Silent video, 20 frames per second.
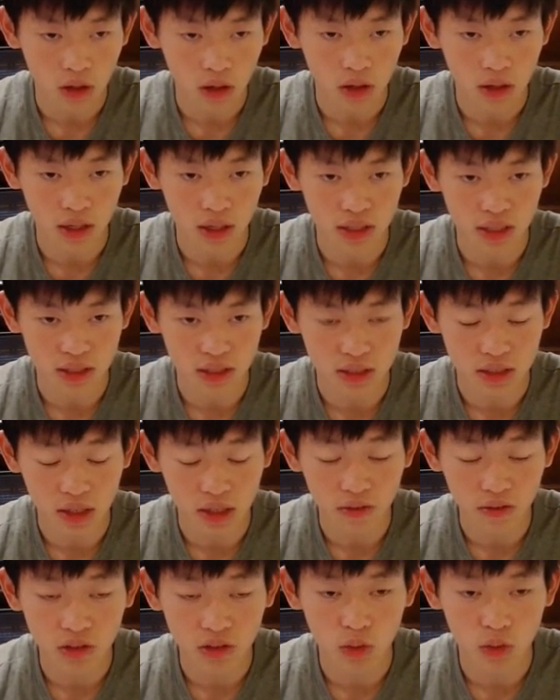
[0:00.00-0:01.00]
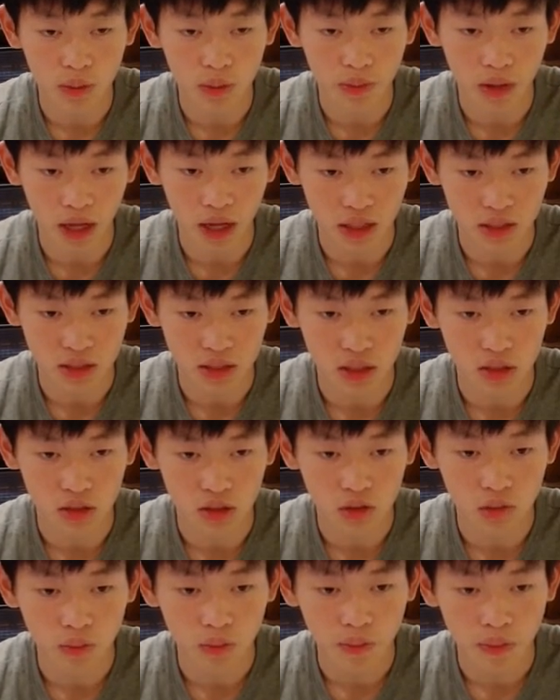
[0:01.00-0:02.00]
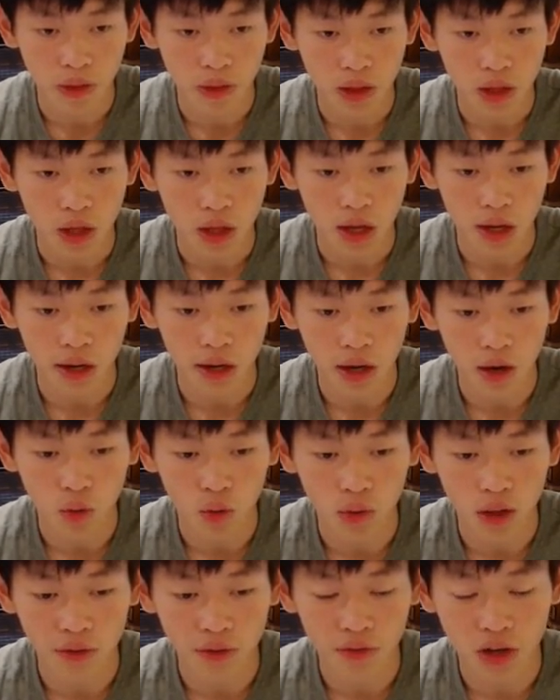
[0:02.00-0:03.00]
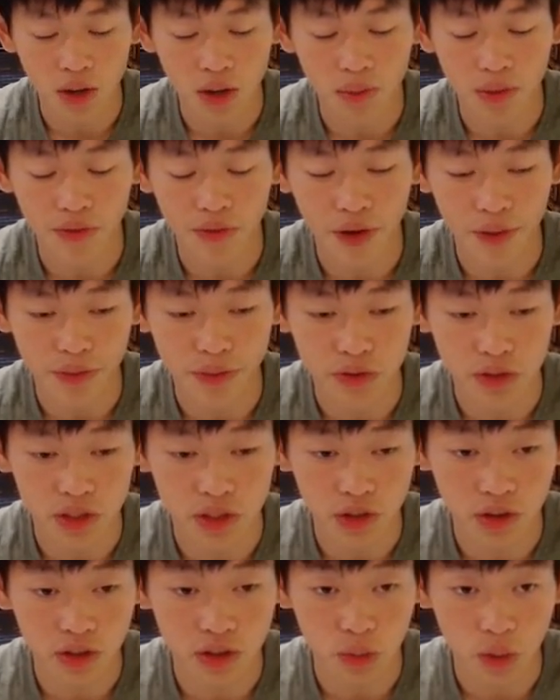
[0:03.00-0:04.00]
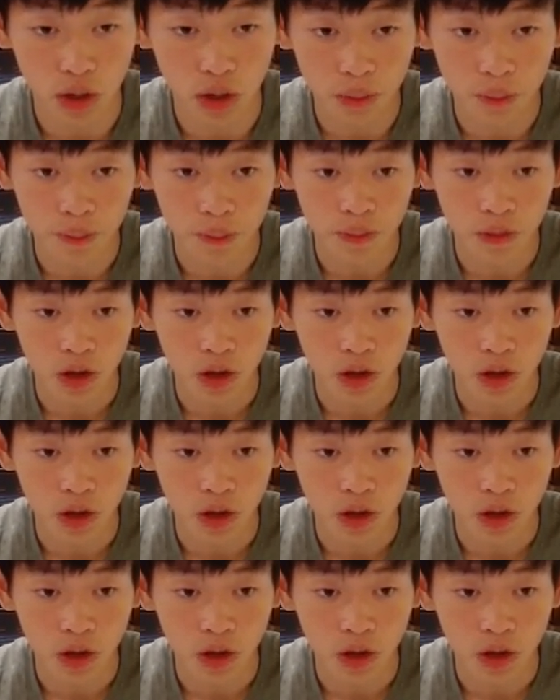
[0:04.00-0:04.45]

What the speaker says: Knight takes e7 is what black is going to do, and now we have a couple of options here as well.